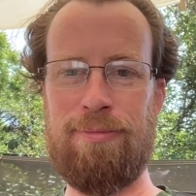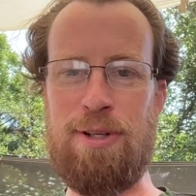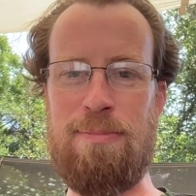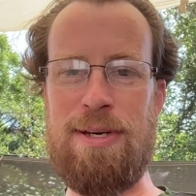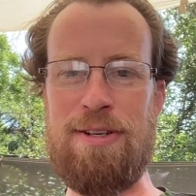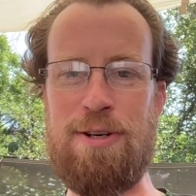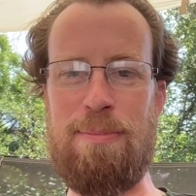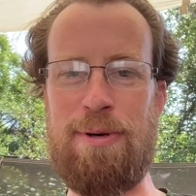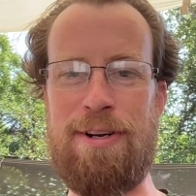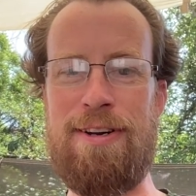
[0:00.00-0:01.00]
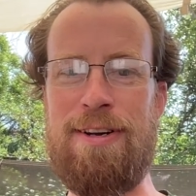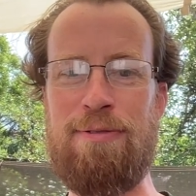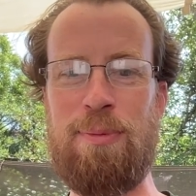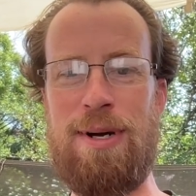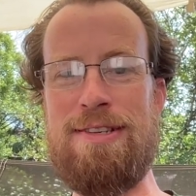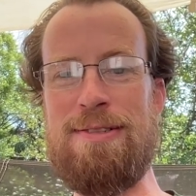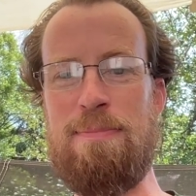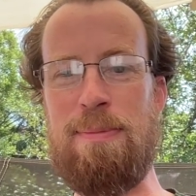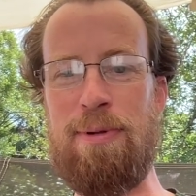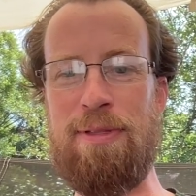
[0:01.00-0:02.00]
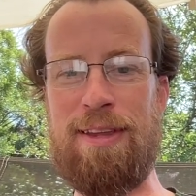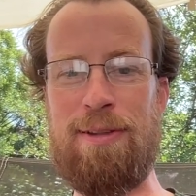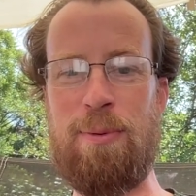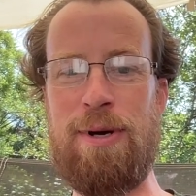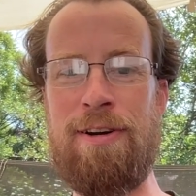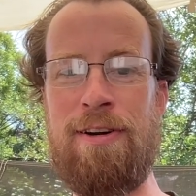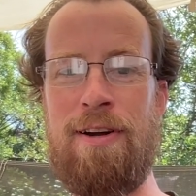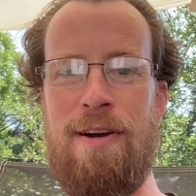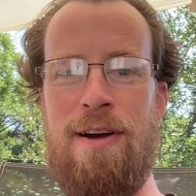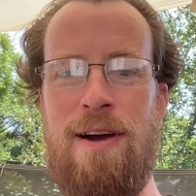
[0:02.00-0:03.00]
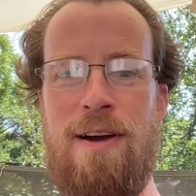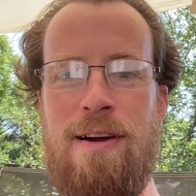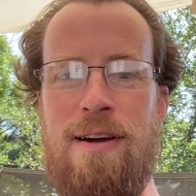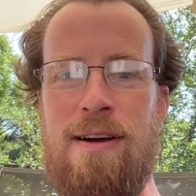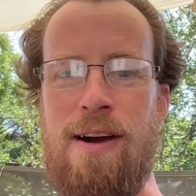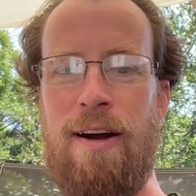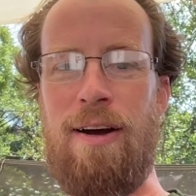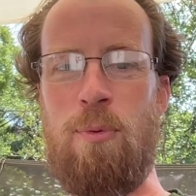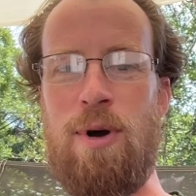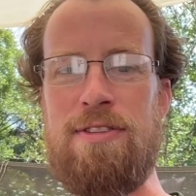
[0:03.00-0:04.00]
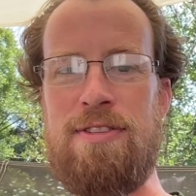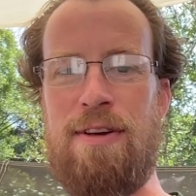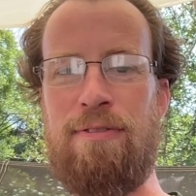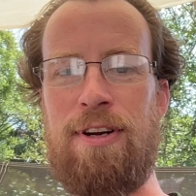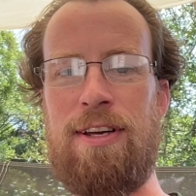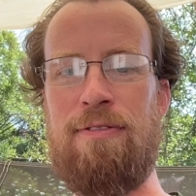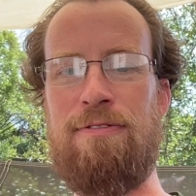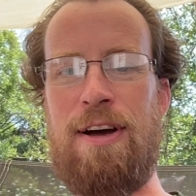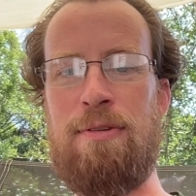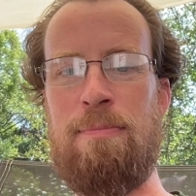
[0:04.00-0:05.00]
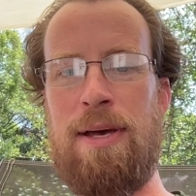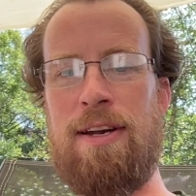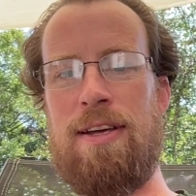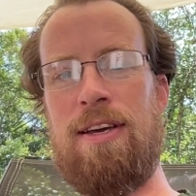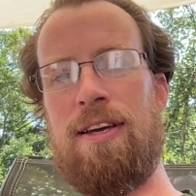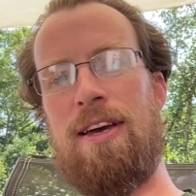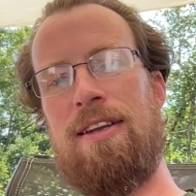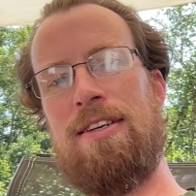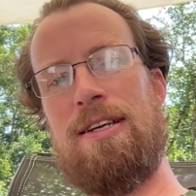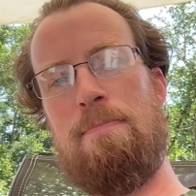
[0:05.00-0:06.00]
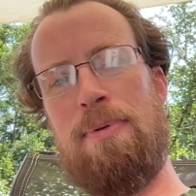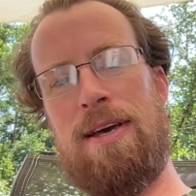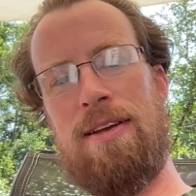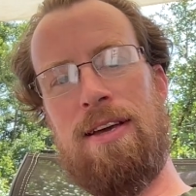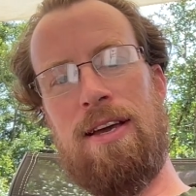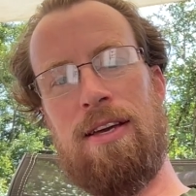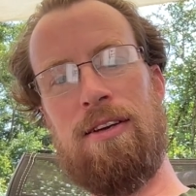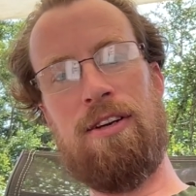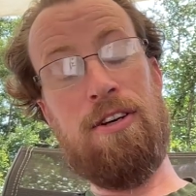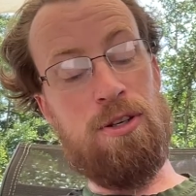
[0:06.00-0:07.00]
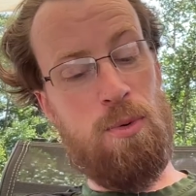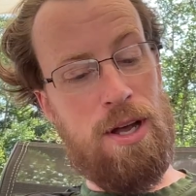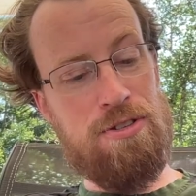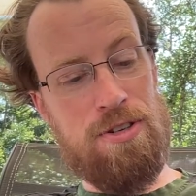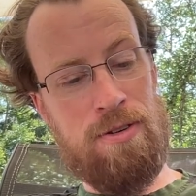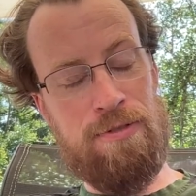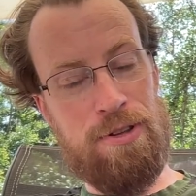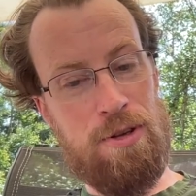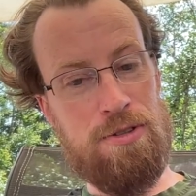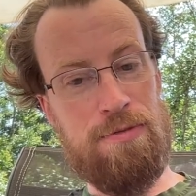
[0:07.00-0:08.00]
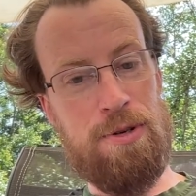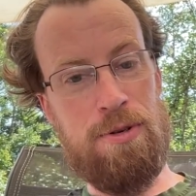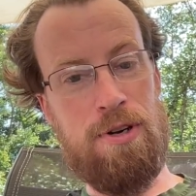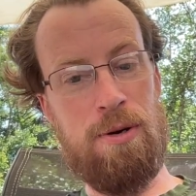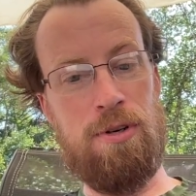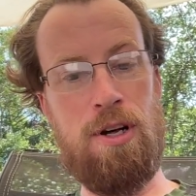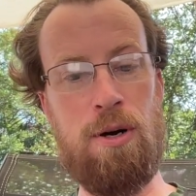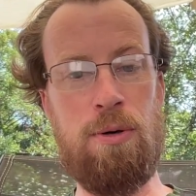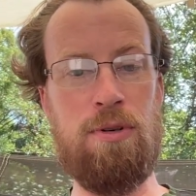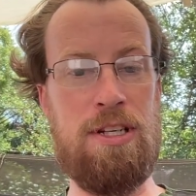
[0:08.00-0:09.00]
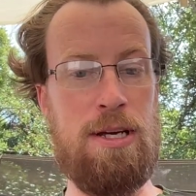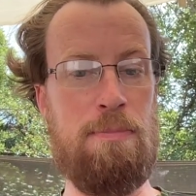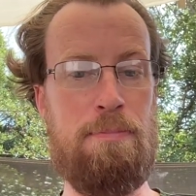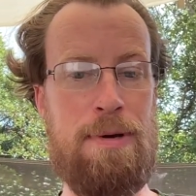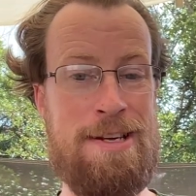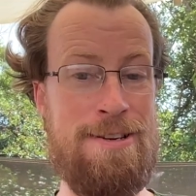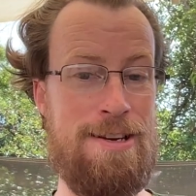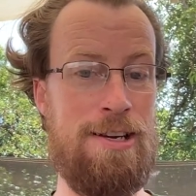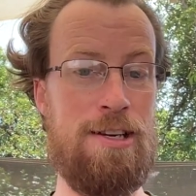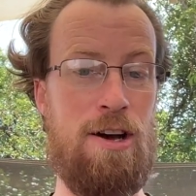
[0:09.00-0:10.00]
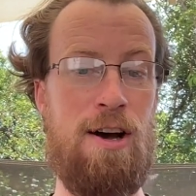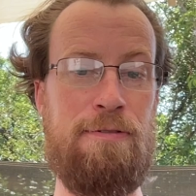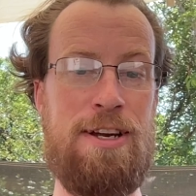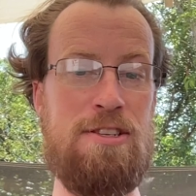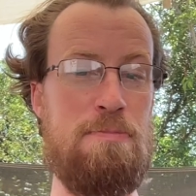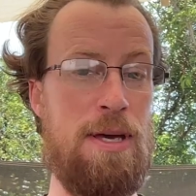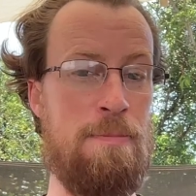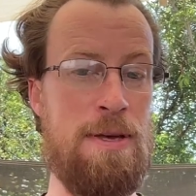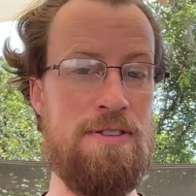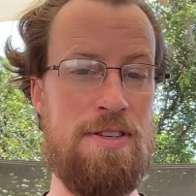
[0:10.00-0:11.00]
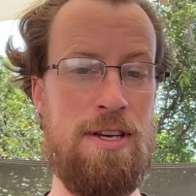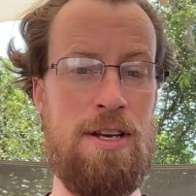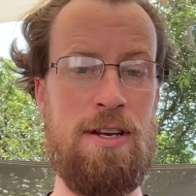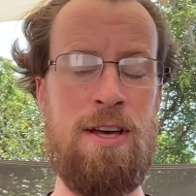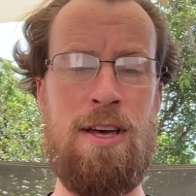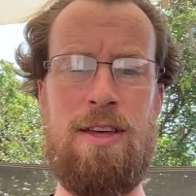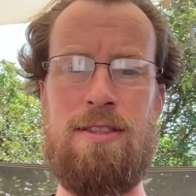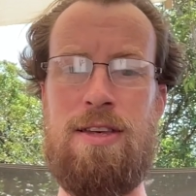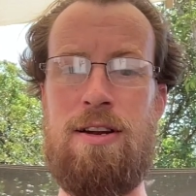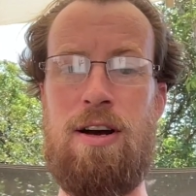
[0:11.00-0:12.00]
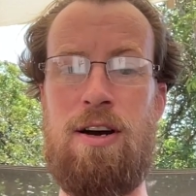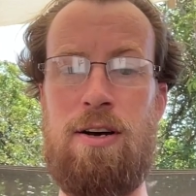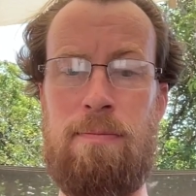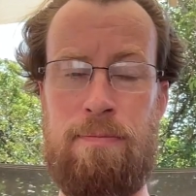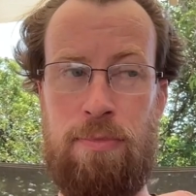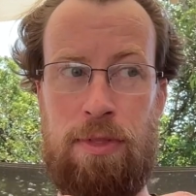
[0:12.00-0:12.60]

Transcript: could be interpreted in different ways. Some people think they're weird. What's different in fountain pen ink and dip pen ink? Good question. For those of you who don't know, dip pen ink often has pigments in it that are